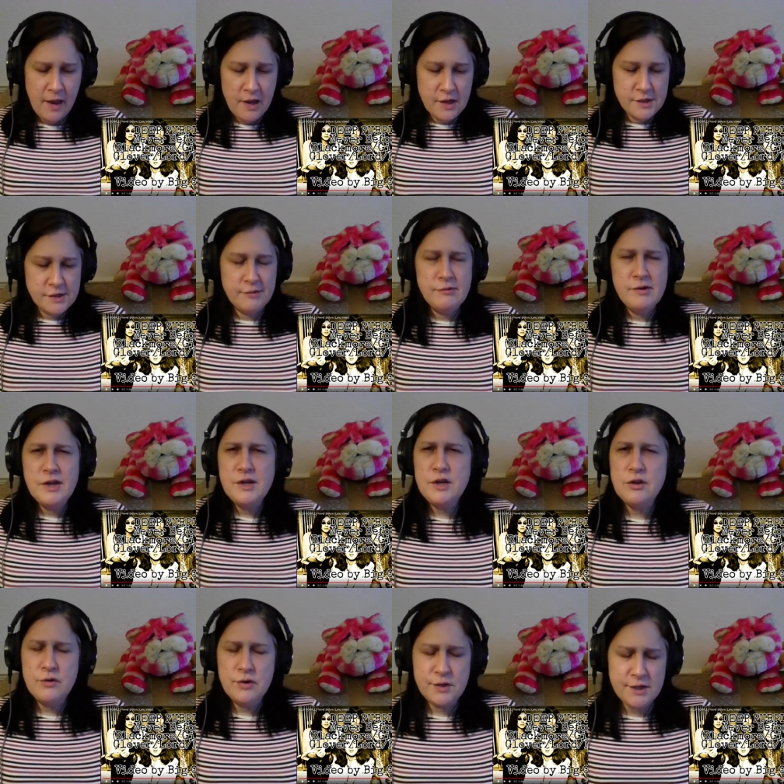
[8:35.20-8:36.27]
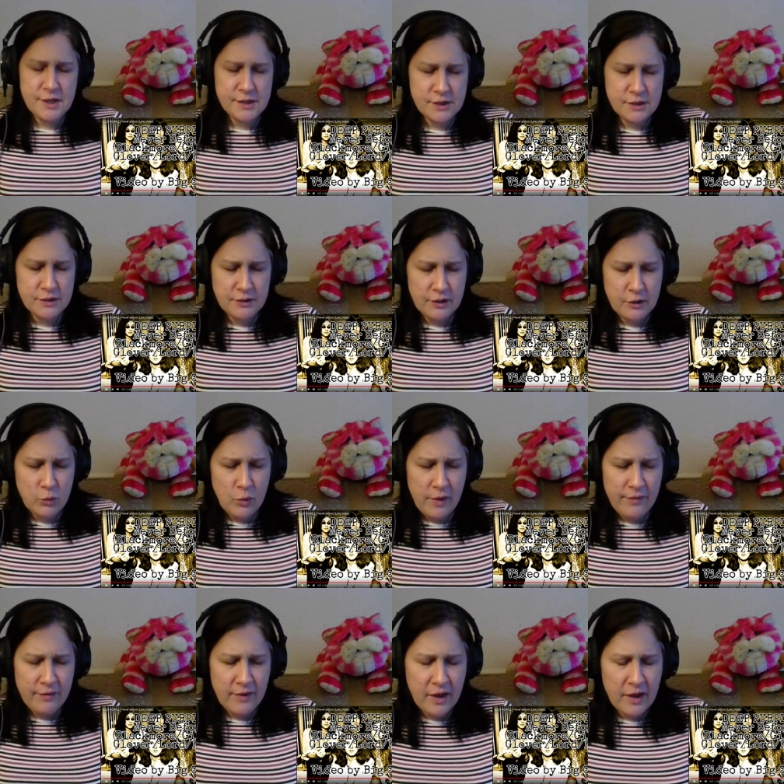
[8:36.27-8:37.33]
So I'm really curious as to know
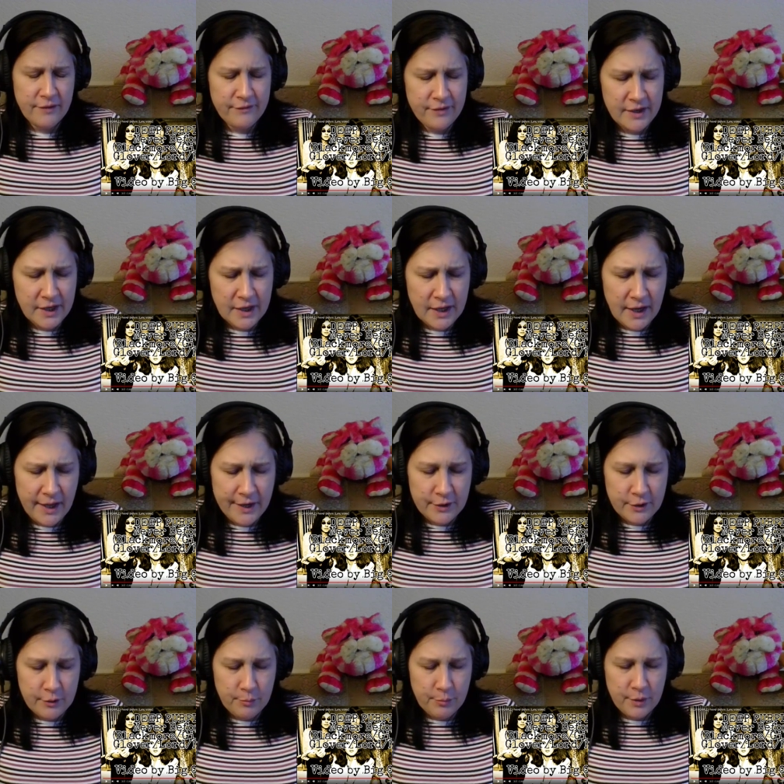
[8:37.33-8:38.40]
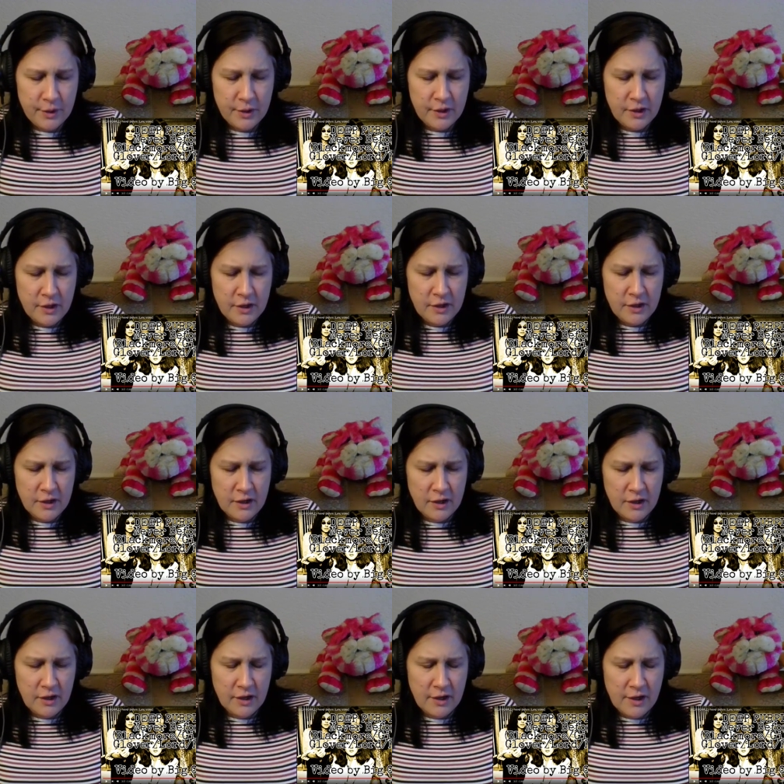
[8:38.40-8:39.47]
whether the lineup,
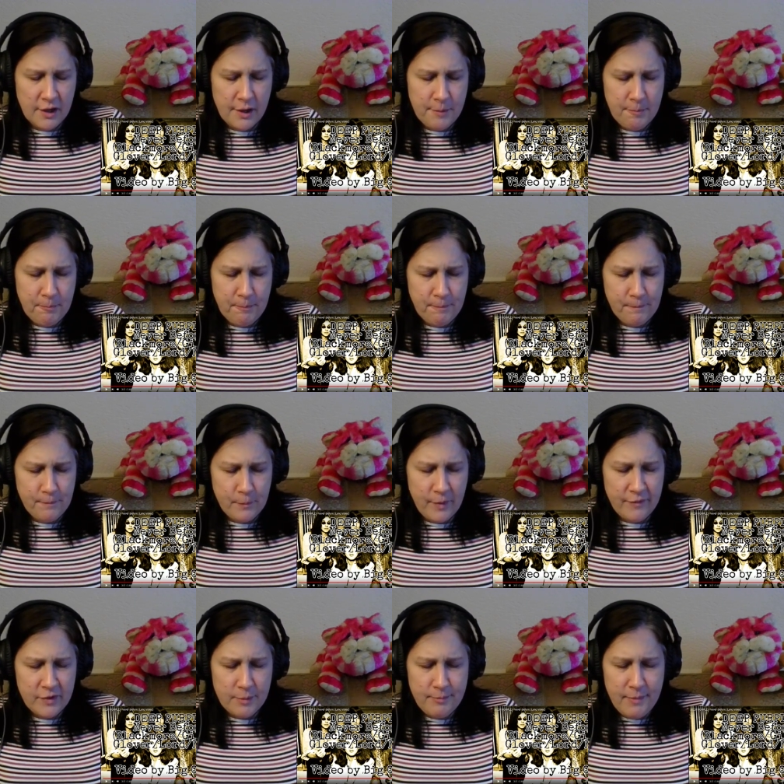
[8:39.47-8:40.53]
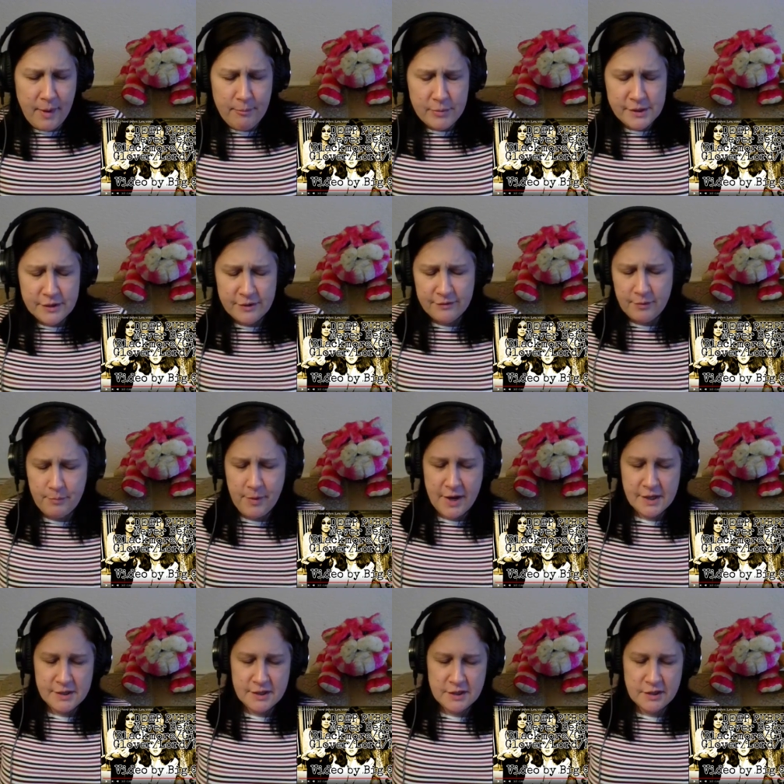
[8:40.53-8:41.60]
whether the members of a
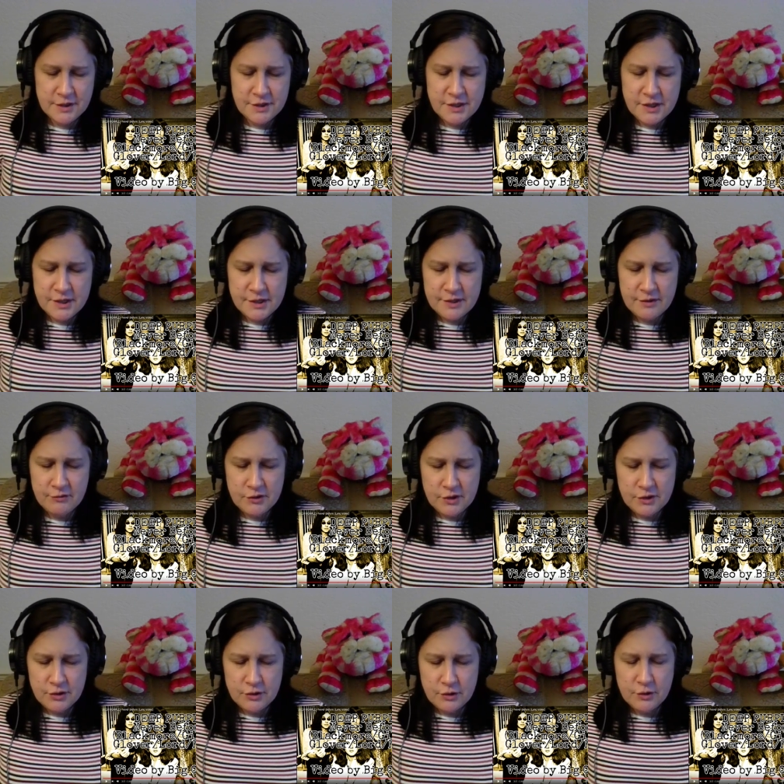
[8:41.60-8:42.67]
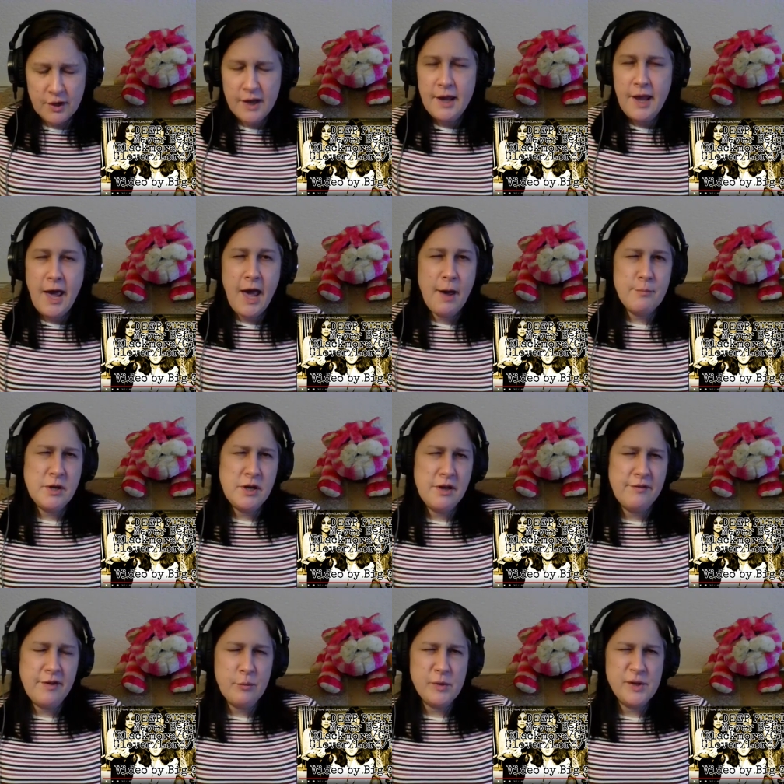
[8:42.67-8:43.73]
band in 1972, how many of
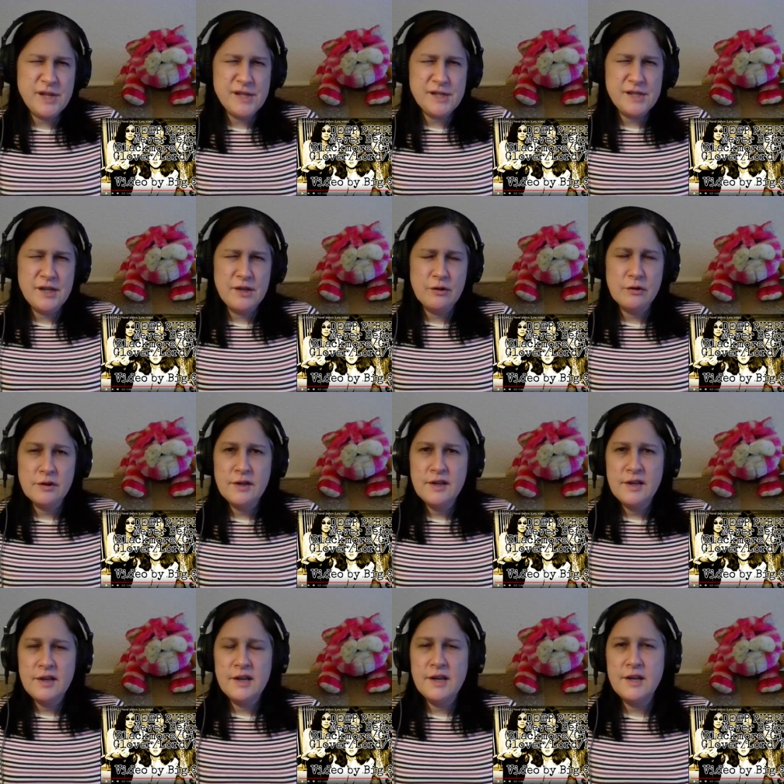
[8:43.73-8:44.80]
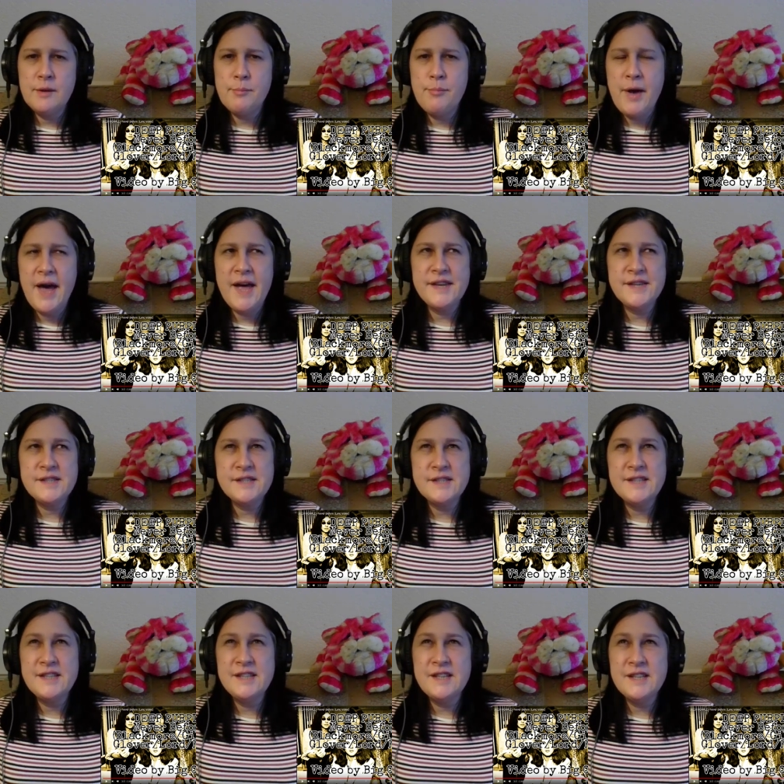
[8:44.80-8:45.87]
them were still in the band
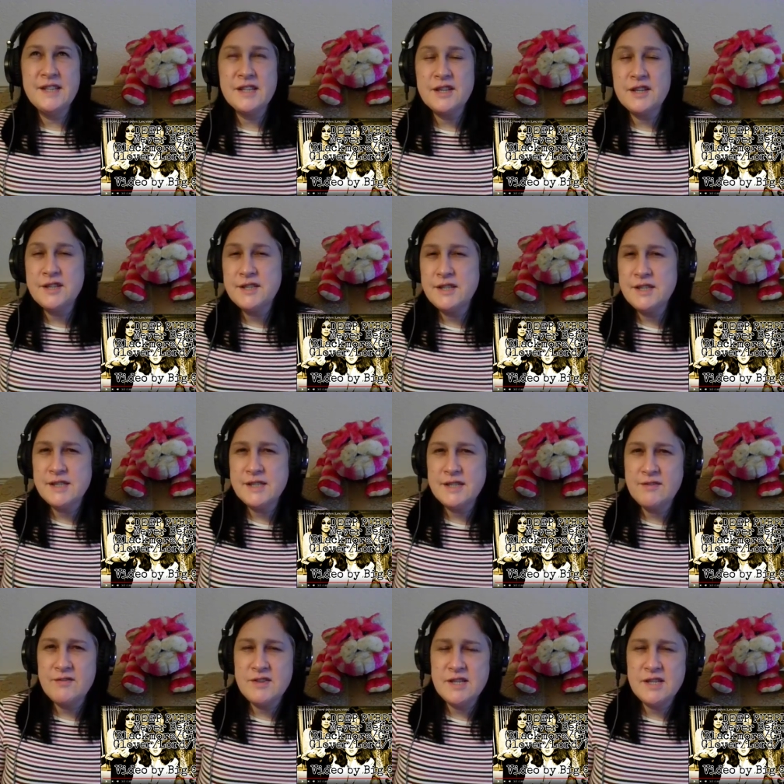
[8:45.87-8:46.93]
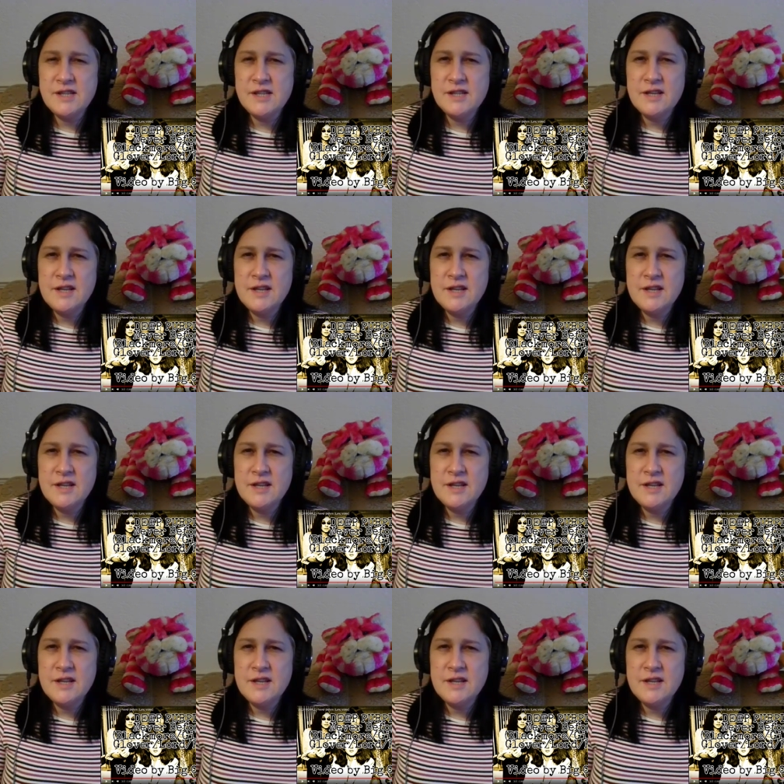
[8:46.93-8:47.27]
in 1977